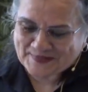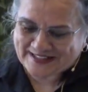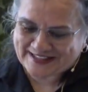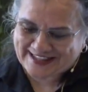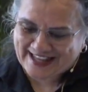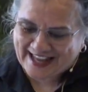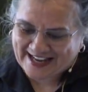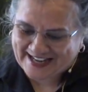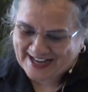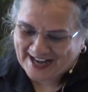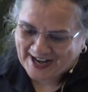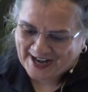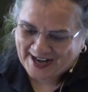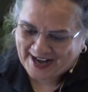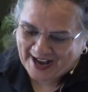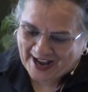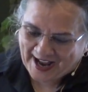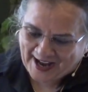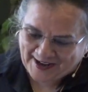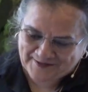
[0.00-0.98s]
But then
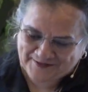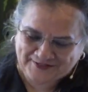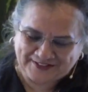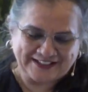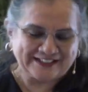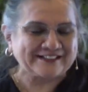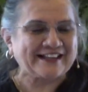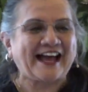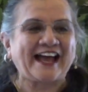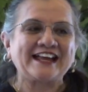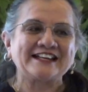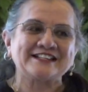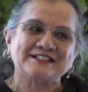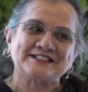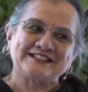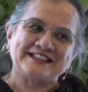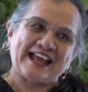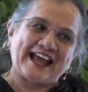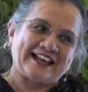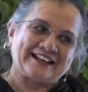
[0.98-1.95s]
I
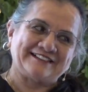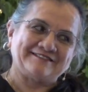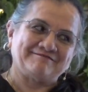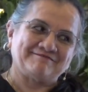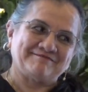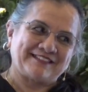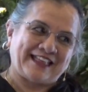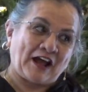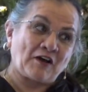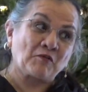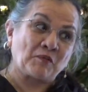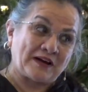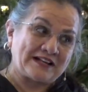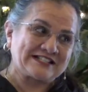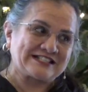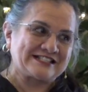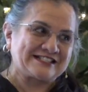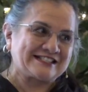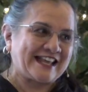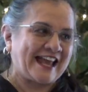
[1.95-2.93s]
realized that
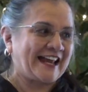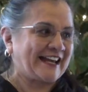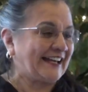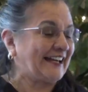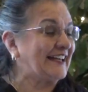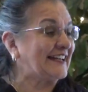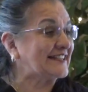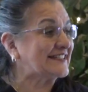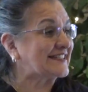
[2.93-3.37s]
wasn't that